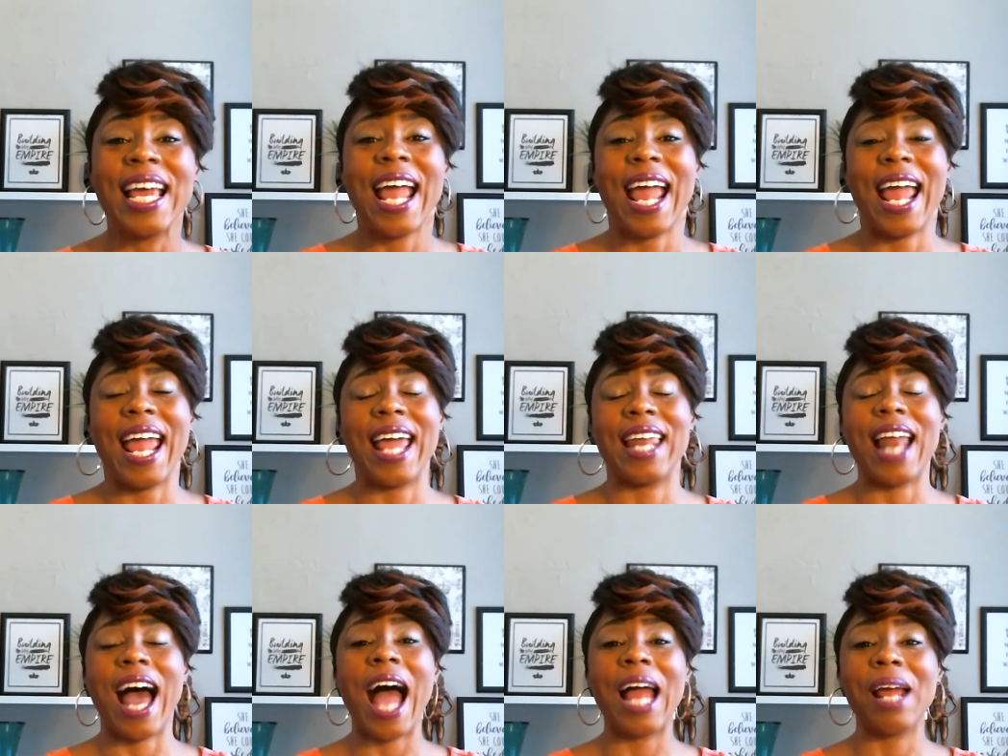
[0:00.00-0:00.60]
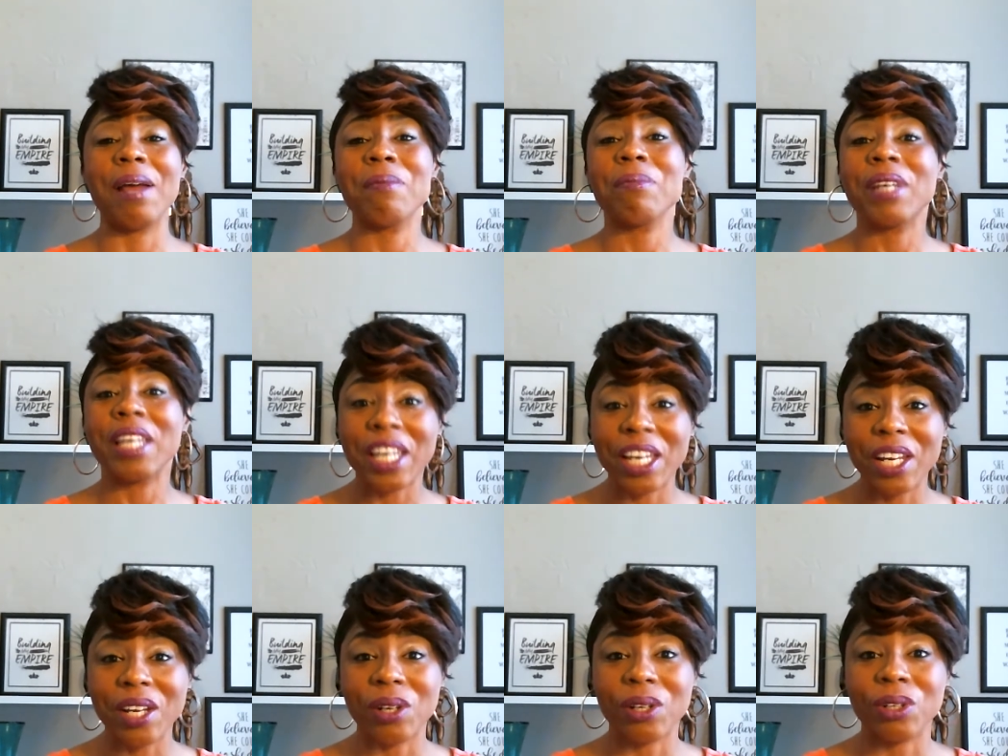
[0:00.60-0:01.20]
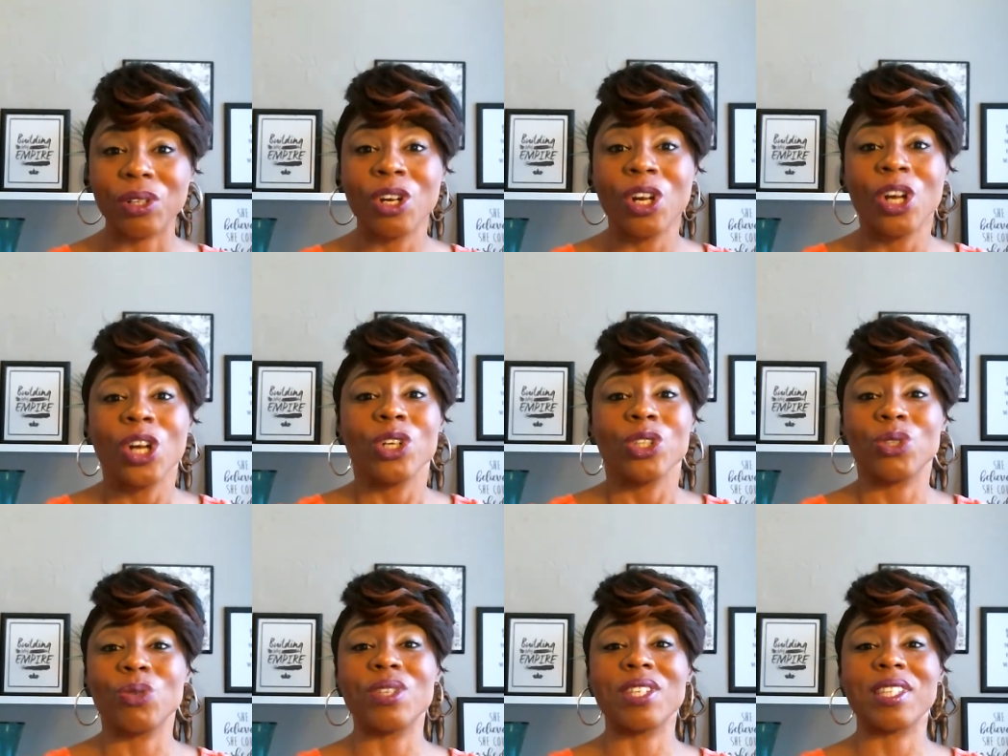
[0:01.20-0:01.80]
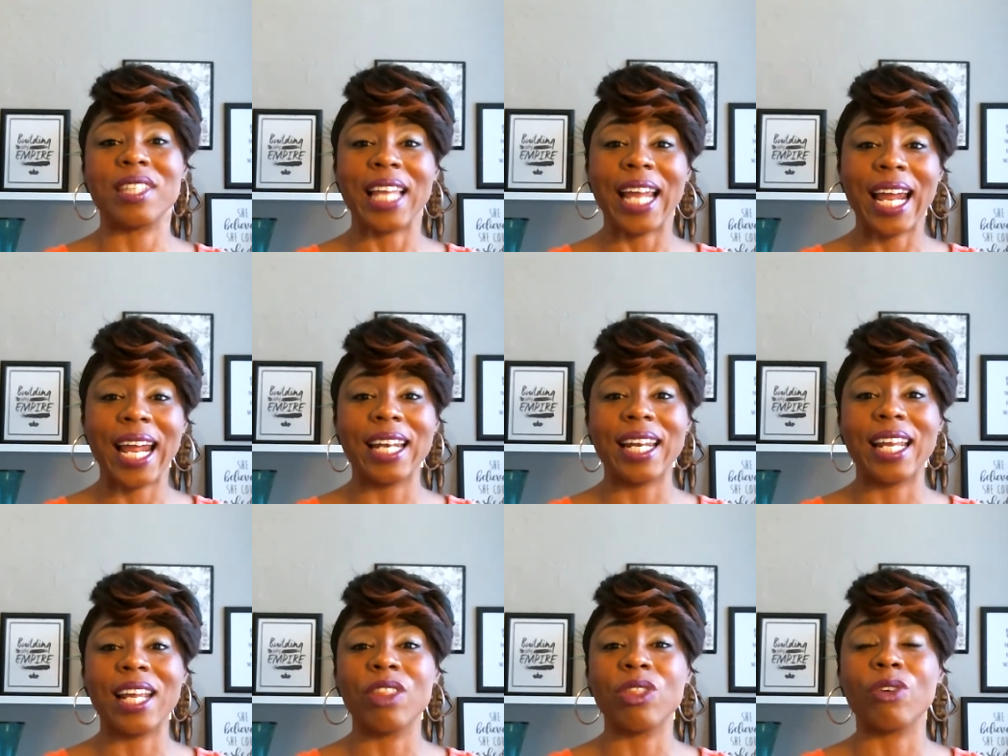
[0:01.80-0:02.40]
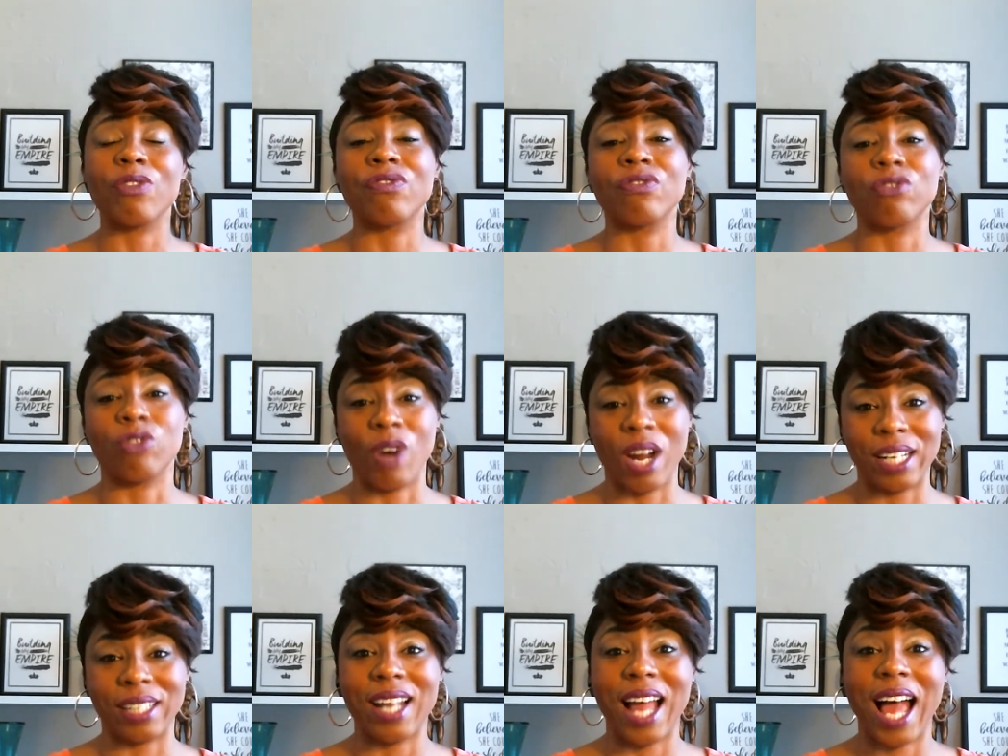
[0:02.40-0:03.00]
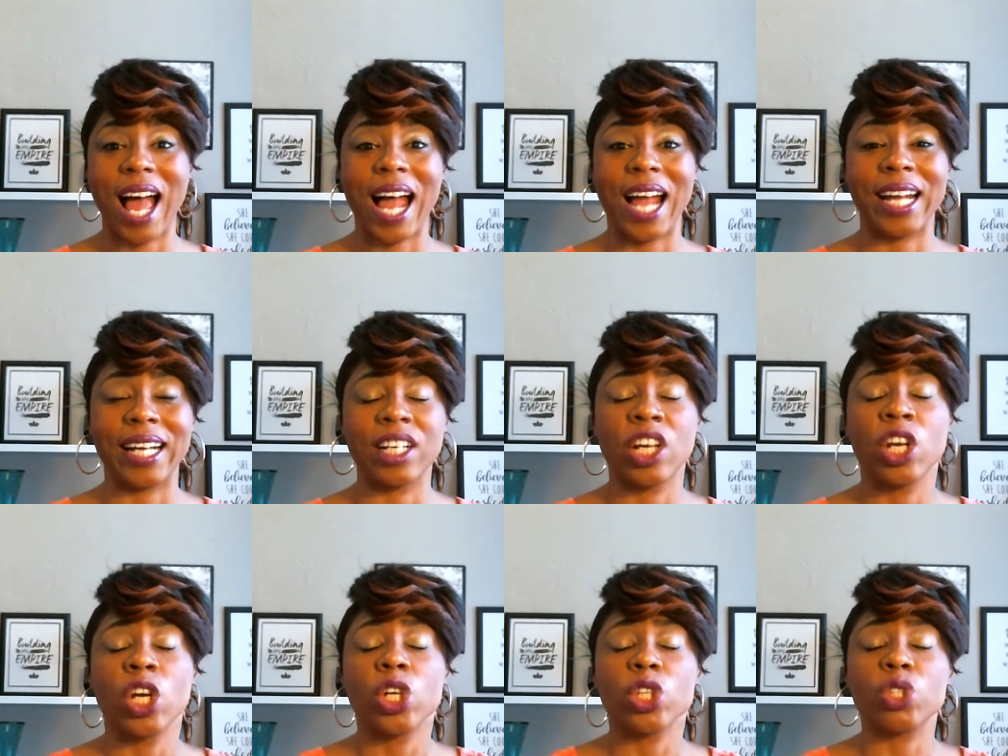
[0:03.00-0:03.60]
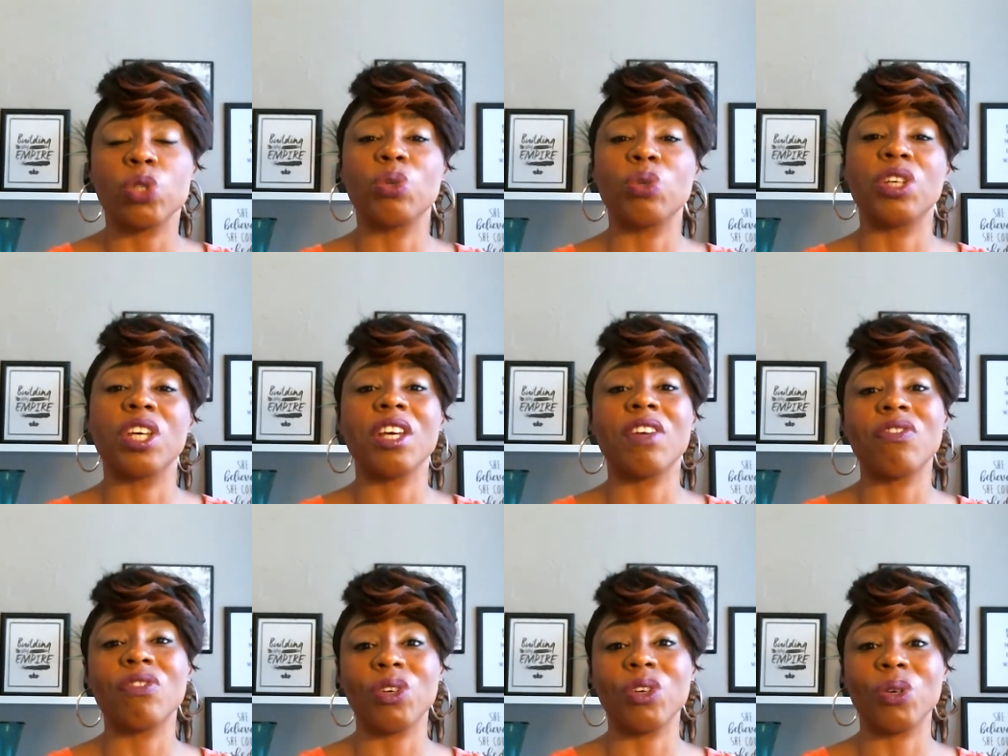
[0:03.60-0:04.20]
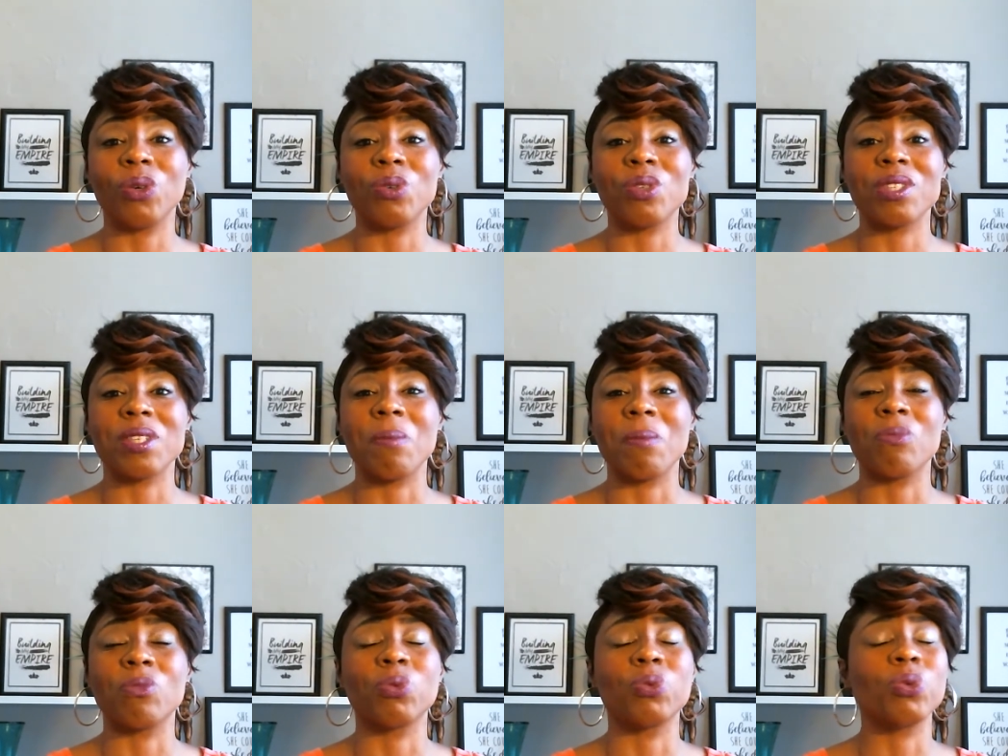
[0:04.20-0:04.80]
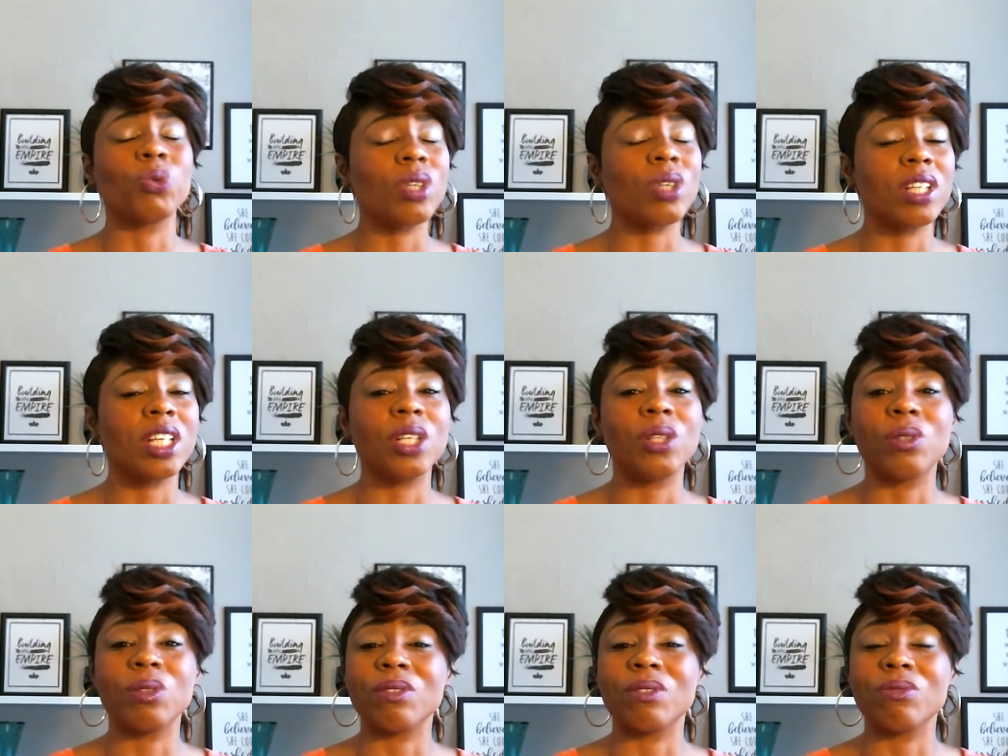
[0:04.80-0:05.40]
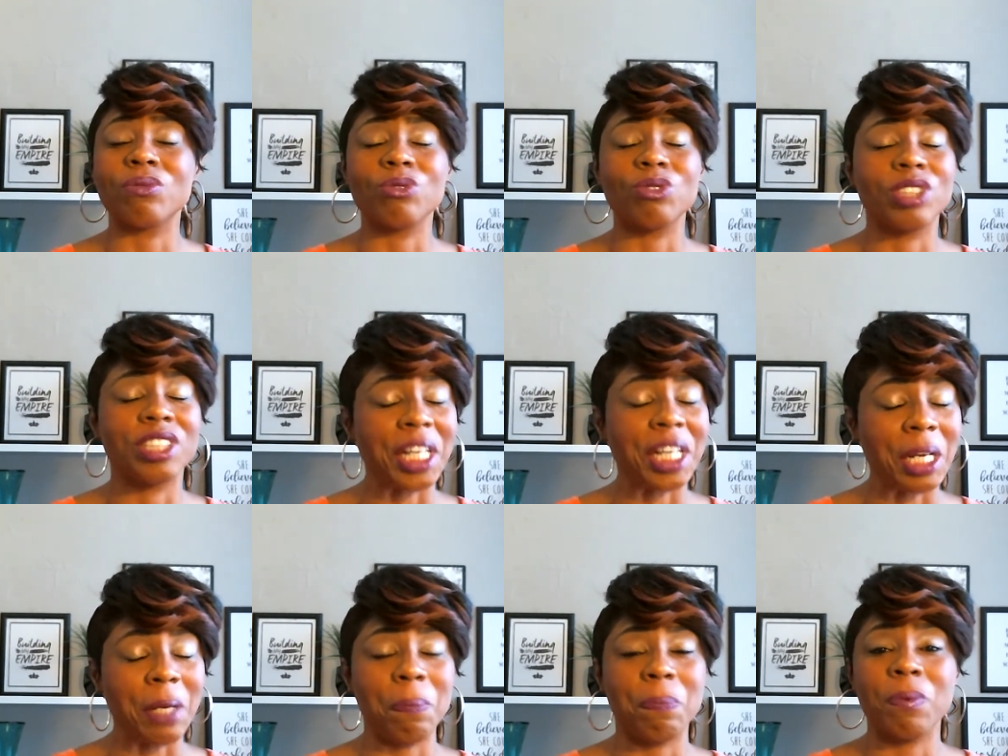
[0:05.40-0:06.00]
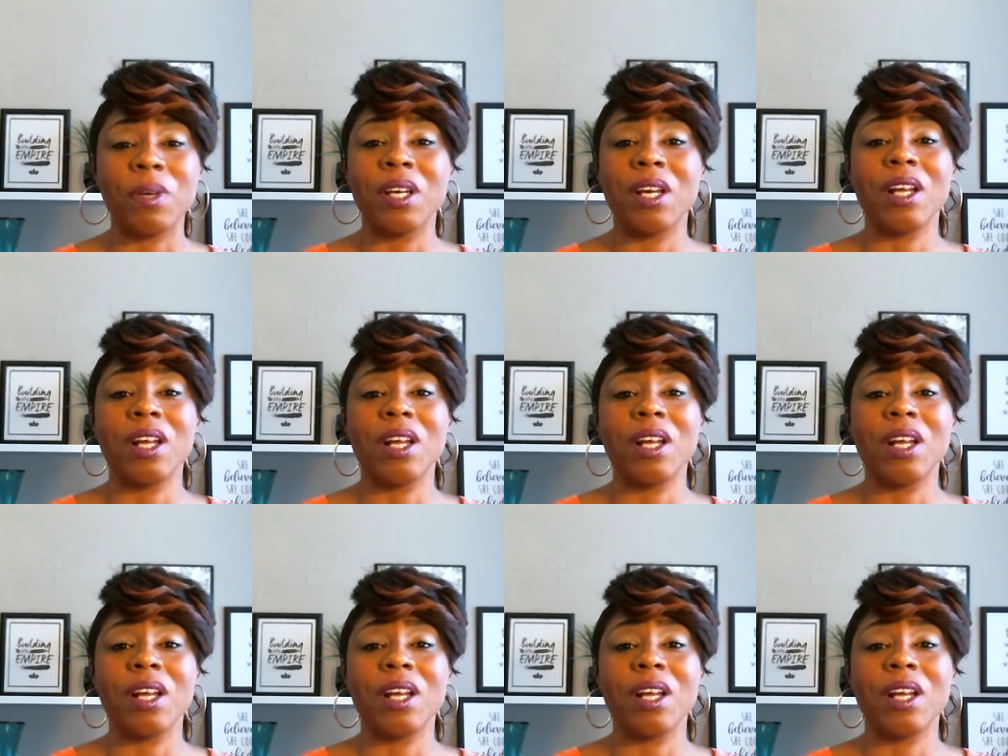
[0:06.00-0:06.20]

And I'm here to stand in the front line to give you some really deep